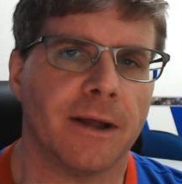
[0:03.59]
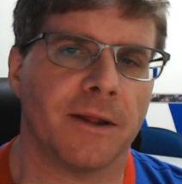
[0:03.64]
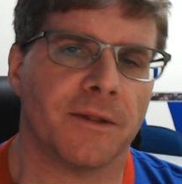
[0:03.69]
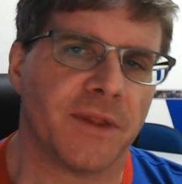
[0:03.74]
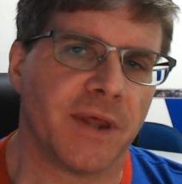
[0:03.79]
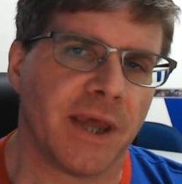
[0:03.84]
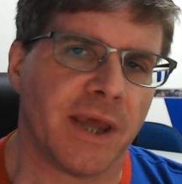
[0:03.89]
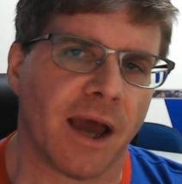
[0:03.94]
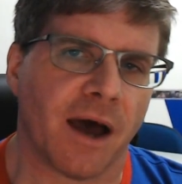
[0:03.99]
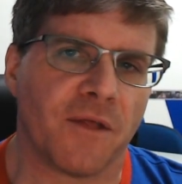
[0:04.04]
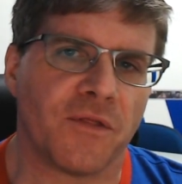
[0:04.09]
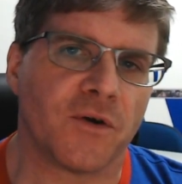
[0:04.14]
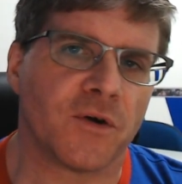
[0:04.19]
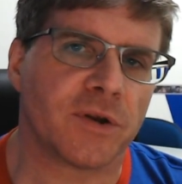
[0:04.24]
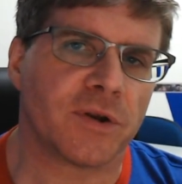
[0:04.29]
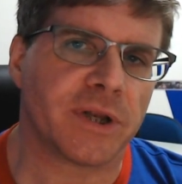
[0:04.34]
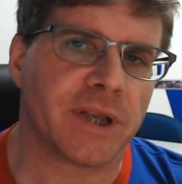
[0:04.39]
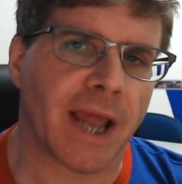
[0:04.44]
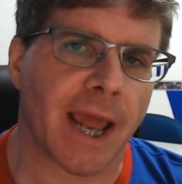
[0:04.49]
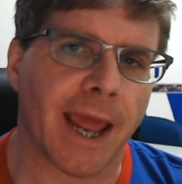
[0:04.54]
The other
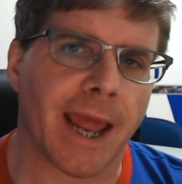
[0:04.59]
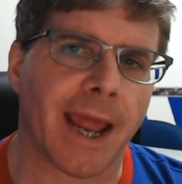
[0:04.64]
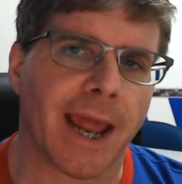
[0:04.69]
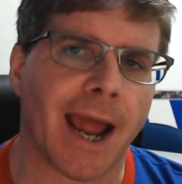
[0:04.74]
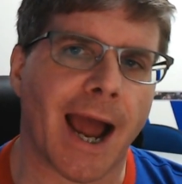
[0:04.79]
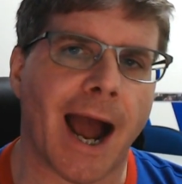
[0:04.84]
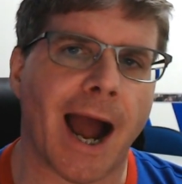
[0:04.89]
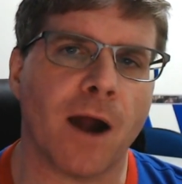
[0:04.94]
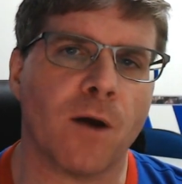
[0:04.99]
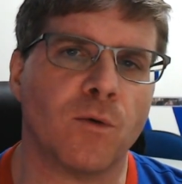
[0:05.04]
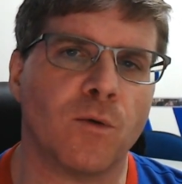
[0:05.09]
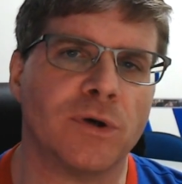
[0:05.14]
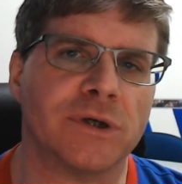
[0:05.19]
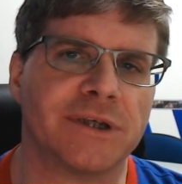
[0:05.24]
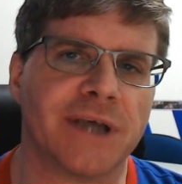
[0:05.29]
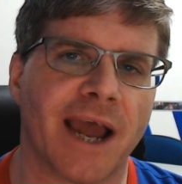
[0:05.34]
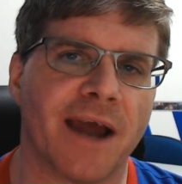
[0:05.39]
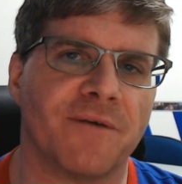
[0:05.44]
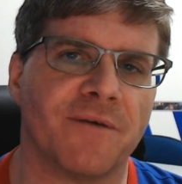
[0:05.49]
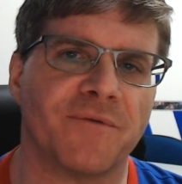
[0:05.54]
day I was
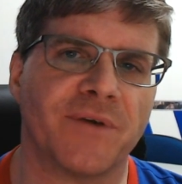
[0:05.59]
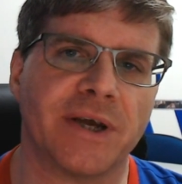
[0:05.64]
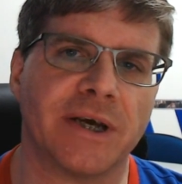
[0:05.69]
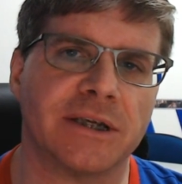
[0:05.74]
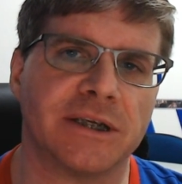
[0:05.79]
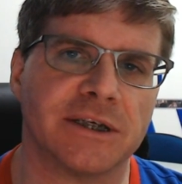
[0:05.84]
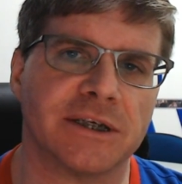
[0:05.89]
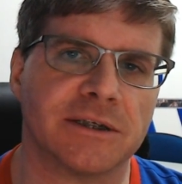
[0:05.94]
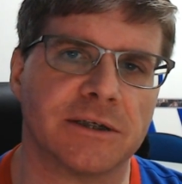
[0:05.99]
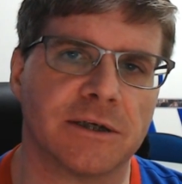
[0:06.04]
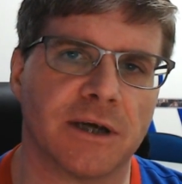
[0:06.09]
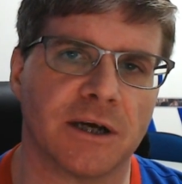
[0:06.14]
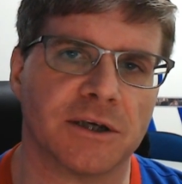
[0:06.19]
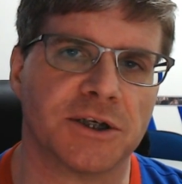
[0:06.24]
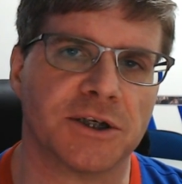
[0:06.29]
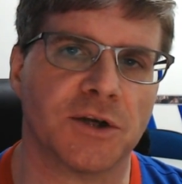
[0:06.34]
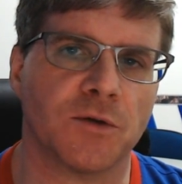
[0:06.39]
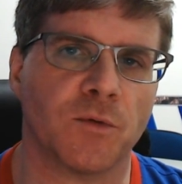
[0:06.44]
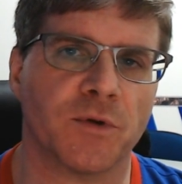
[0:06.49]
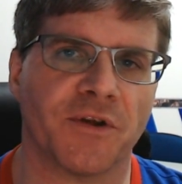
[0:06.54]
having a
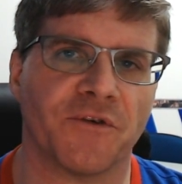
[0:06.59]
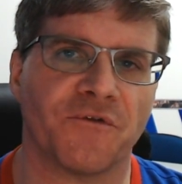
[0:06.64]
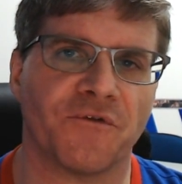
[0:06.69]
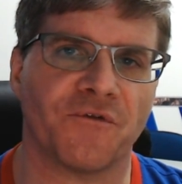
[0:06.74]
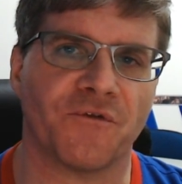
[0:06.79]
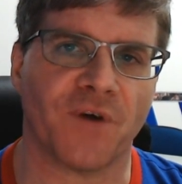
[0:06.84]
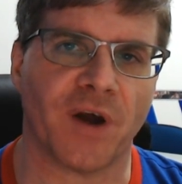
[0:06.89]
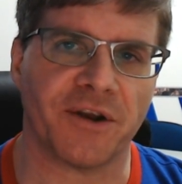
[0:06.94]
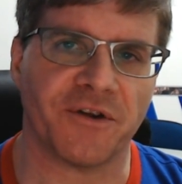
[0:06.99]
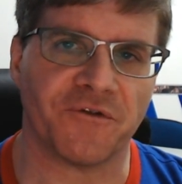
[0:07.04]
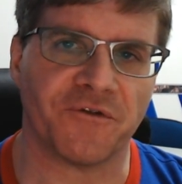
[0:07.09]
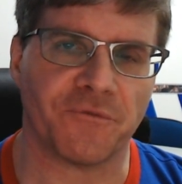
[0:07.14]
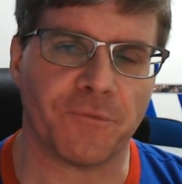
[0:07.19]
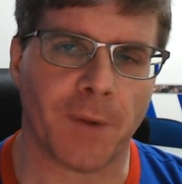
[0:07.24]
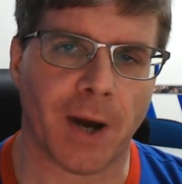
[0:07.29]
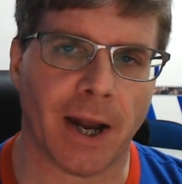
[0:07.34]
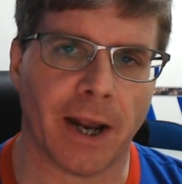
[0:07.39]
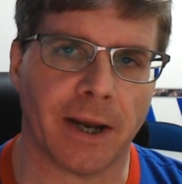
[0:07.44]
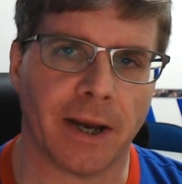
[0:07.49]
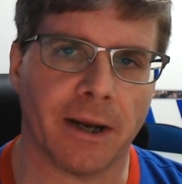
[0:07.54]
discussion with a friend of
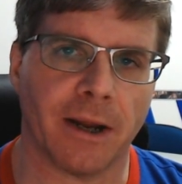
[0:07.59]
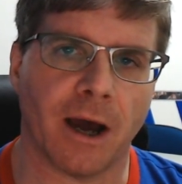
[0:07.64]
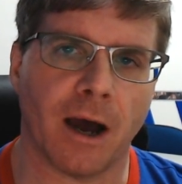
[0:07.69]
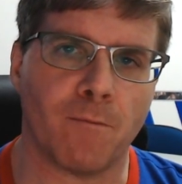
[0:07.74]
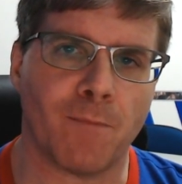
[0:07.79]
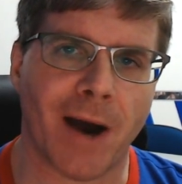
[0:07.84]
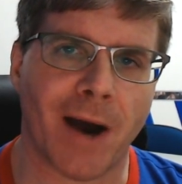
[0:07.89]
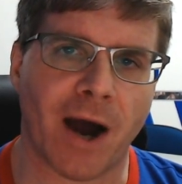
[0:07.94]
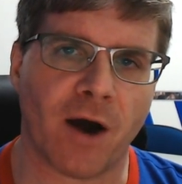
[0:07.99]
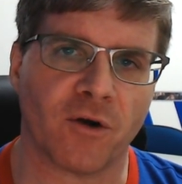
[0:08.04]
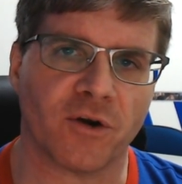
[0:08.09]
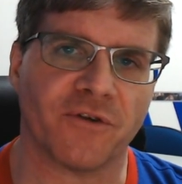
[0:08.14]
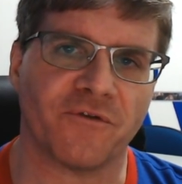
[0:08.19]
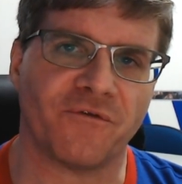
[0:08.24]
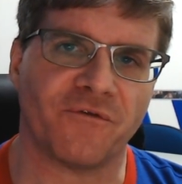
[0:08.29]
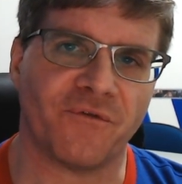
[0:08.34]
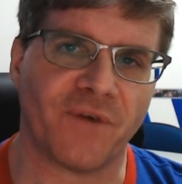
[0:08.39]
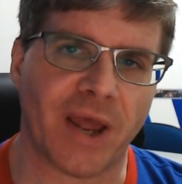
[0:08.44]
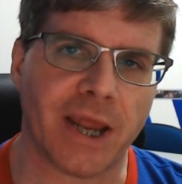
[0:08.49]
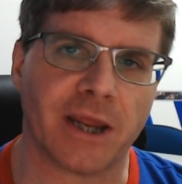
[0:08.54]
mine about
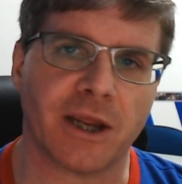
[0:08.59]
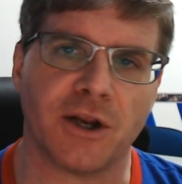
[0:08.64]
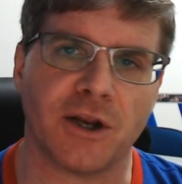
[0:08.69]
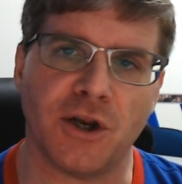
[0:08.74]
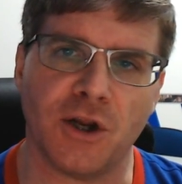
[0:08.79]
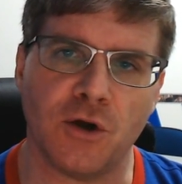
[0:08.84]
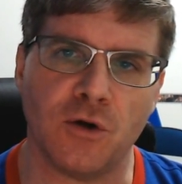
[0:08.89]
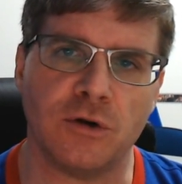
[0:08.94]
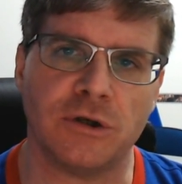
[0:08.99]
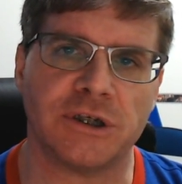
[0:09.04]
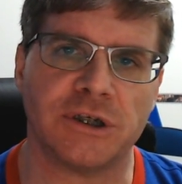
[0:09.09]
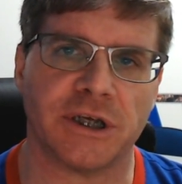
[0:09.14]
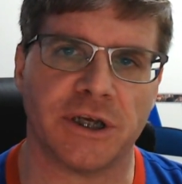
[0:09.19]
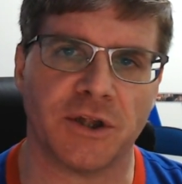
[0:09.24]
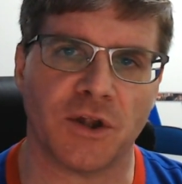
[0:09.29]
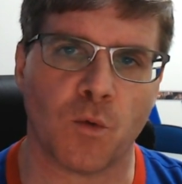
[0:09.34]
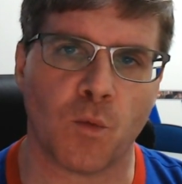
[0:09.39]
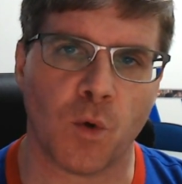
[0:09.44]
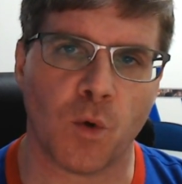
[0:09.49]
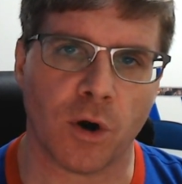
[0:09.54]
fake news in
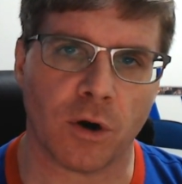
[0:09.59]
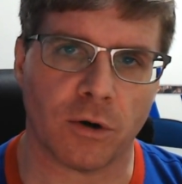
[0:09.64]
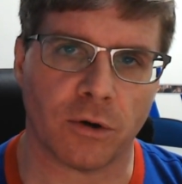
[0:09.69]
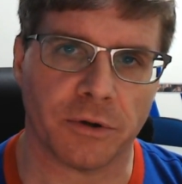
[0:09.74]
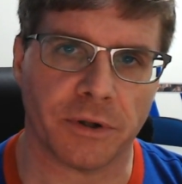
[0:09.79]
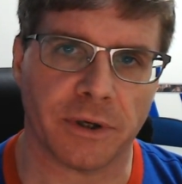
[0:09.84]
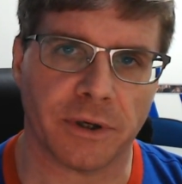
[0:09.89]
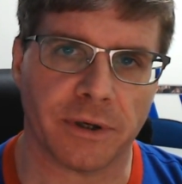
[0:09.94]
the world.